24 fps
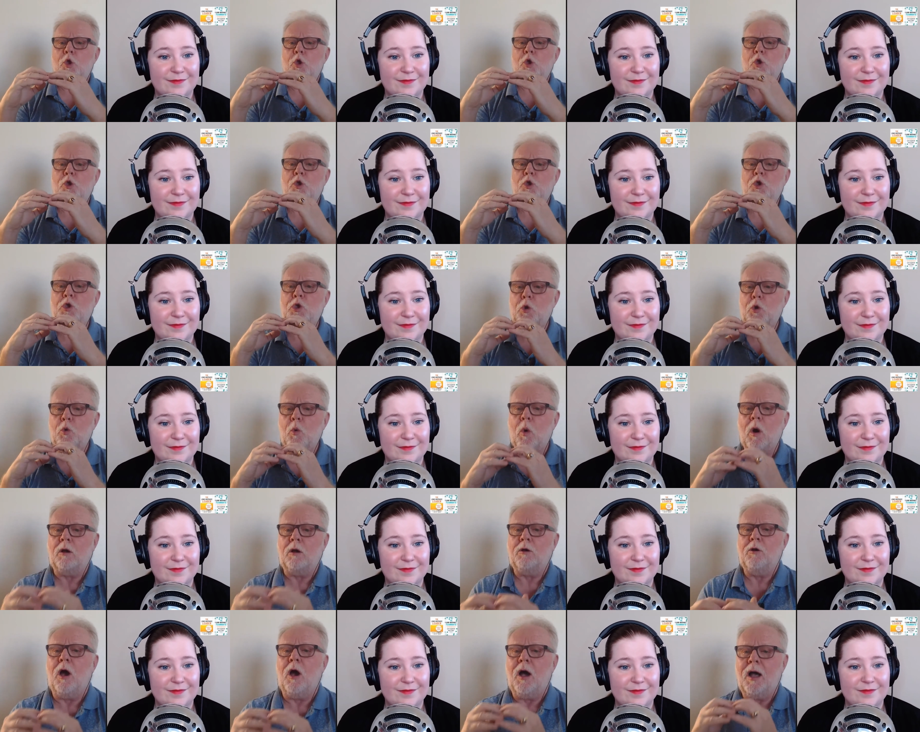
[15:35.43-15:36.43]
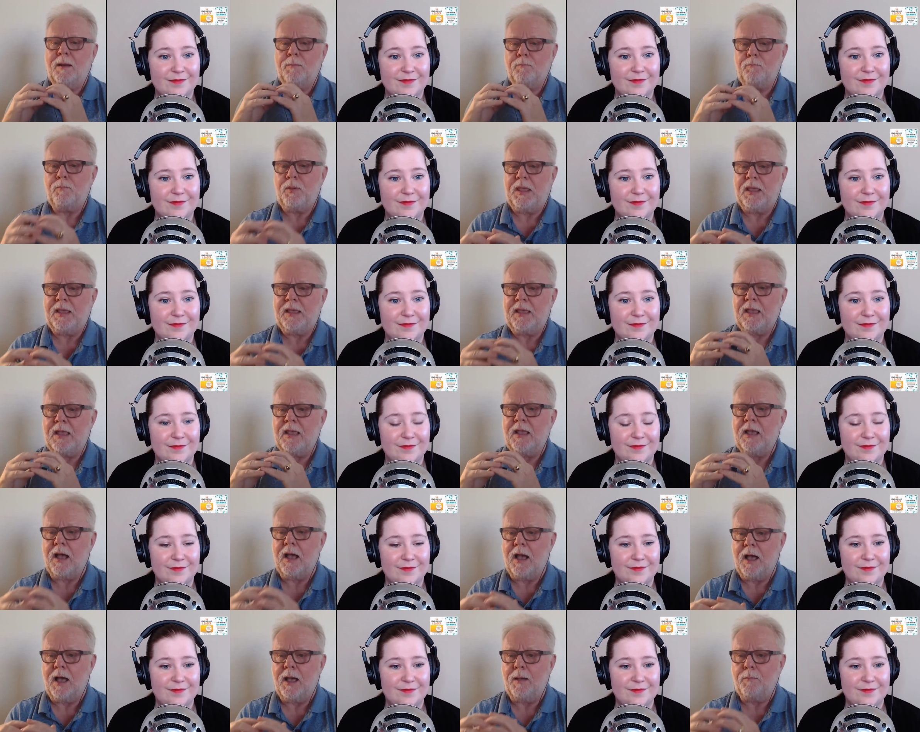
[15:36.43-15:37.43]
Speaker 1: you are not picking
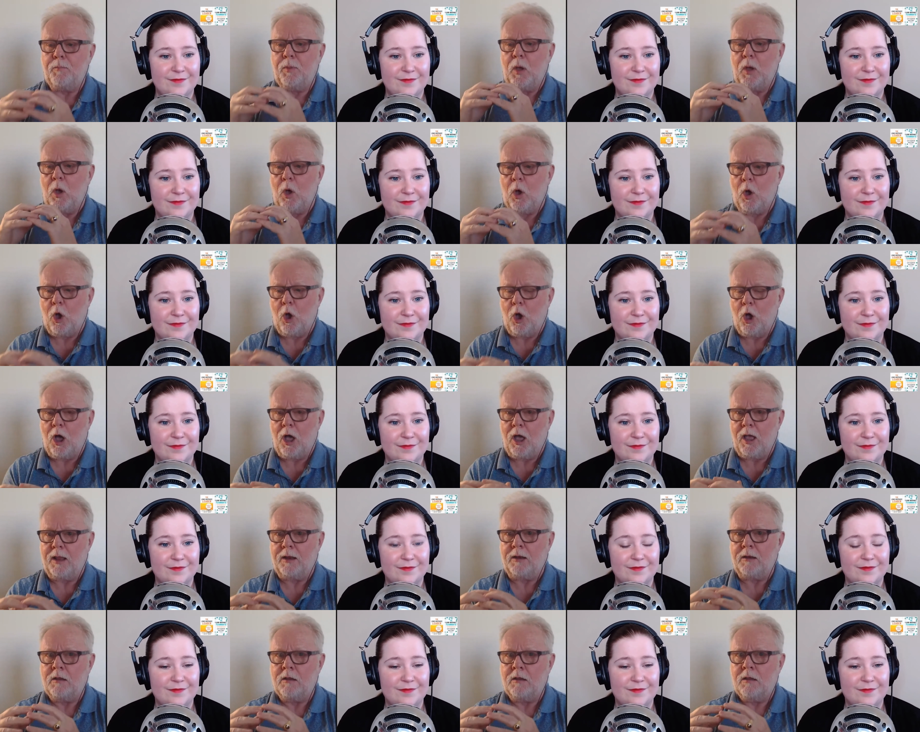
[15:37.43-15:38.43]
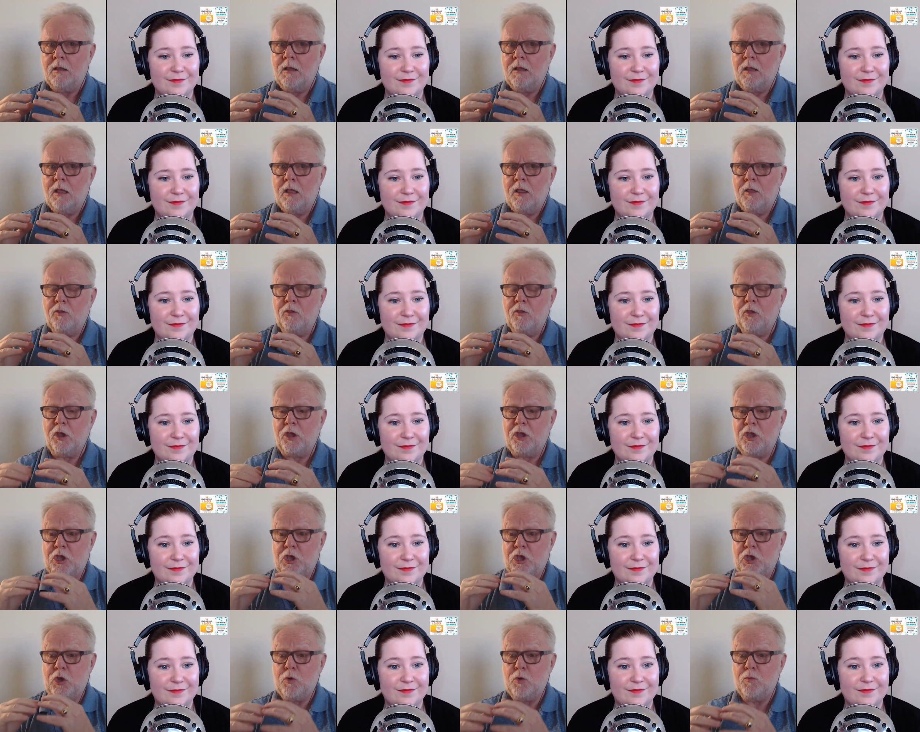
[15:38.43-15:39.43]
up on the
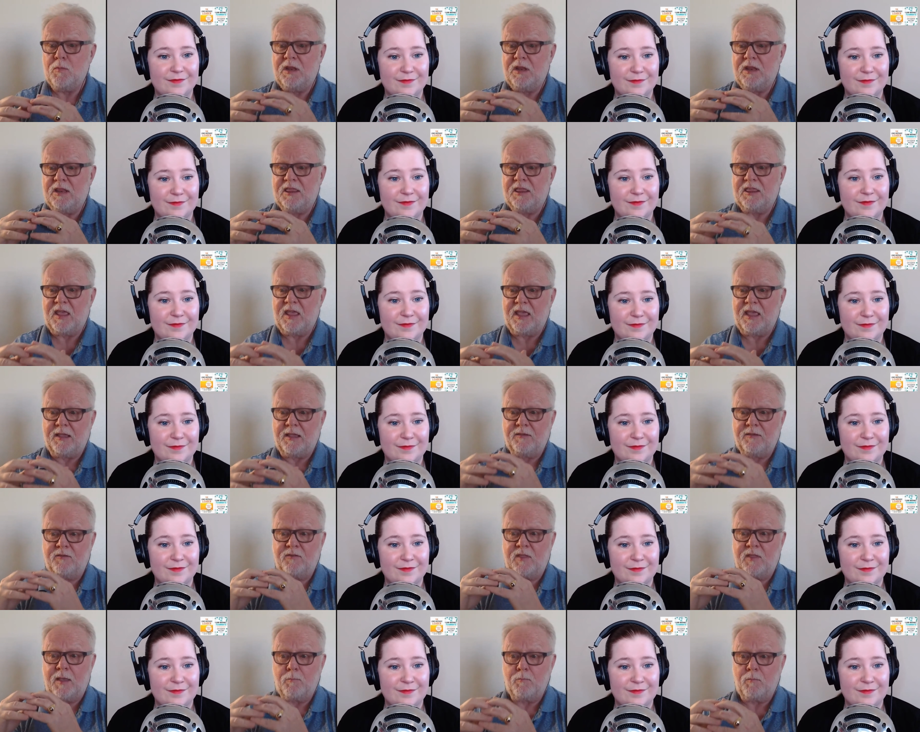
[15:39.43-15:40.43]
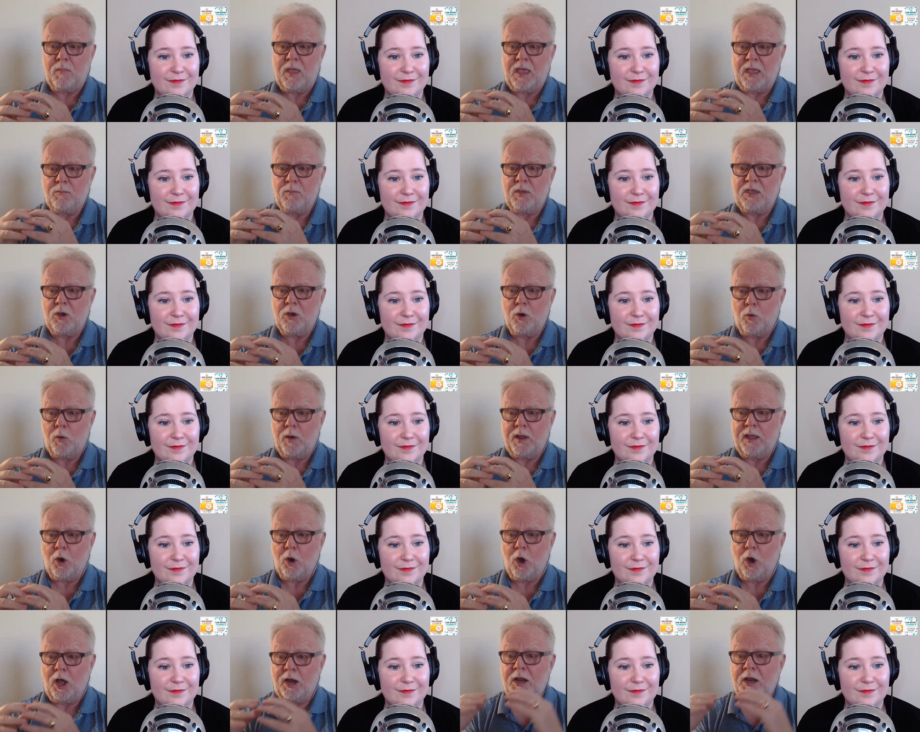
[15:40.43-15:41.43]
human things that may be going
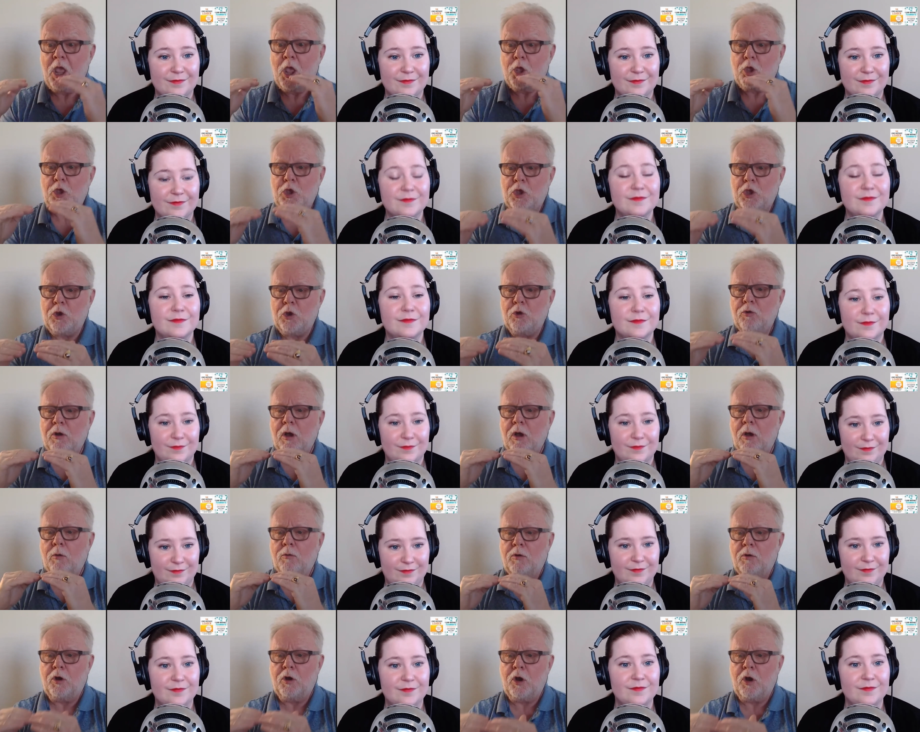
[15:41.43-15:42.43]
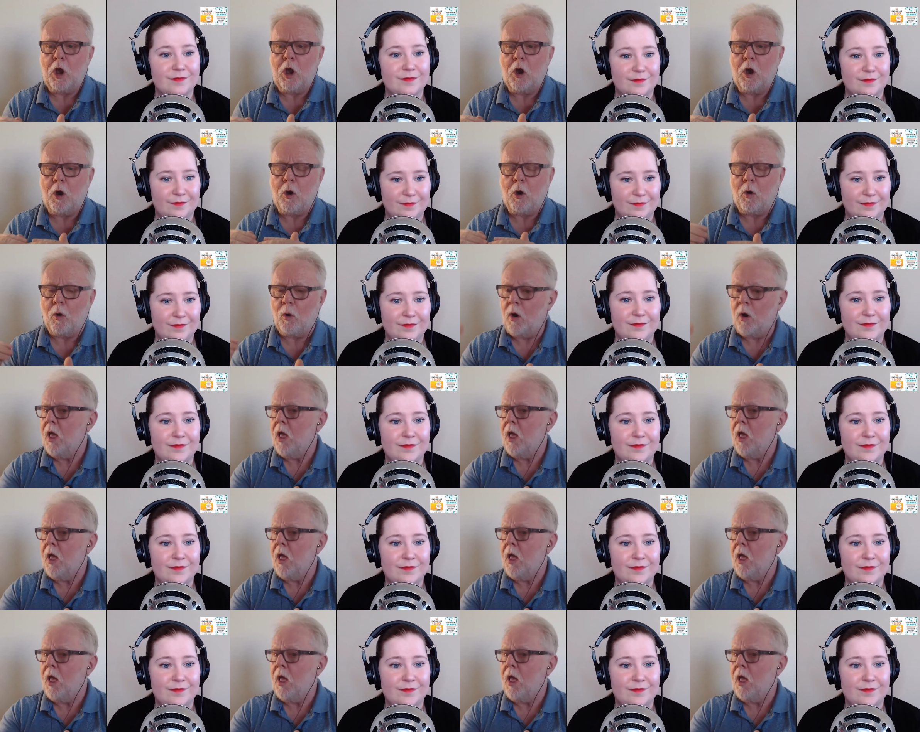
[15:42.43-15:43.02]
on. You don't know